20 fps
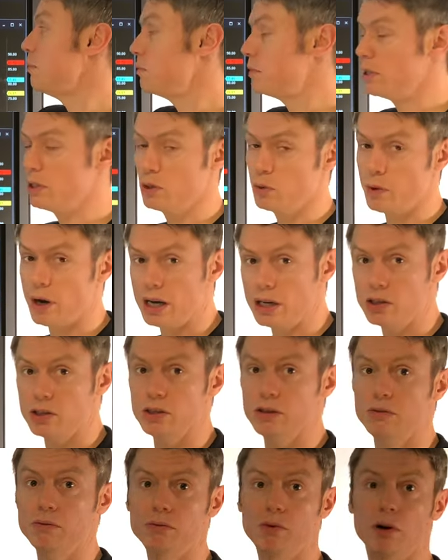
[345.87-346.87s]

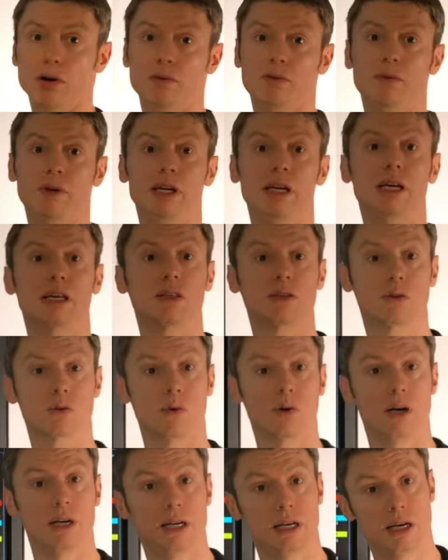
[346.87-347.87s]
situation what we
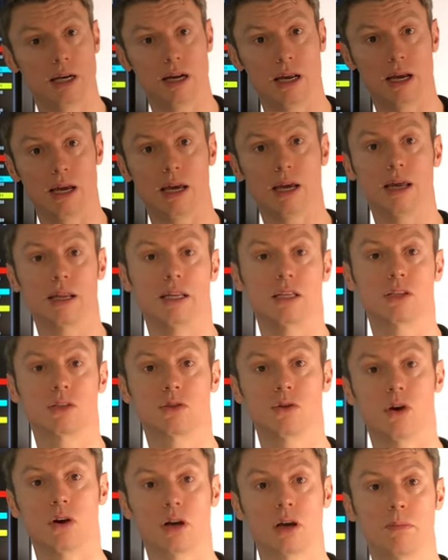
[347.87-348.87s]
saw in the
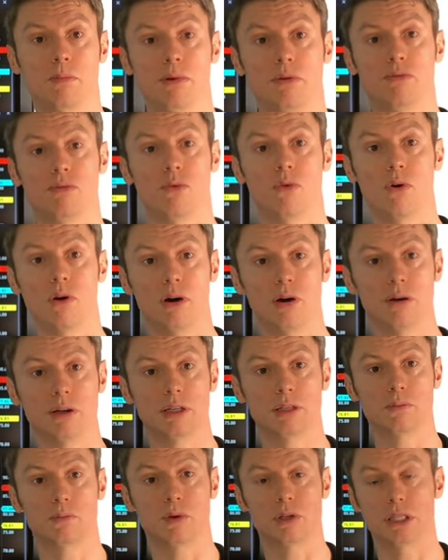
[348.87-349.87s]
stock before,
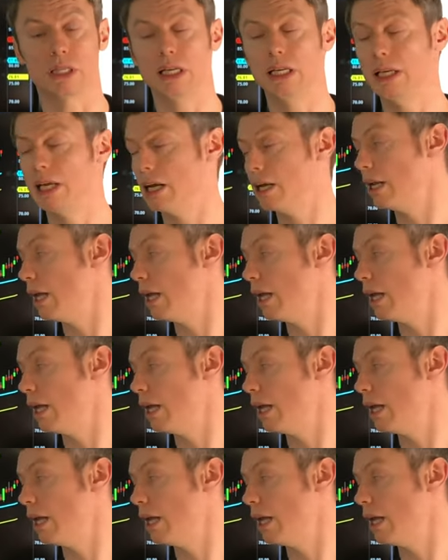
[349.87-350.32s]
this Brazilian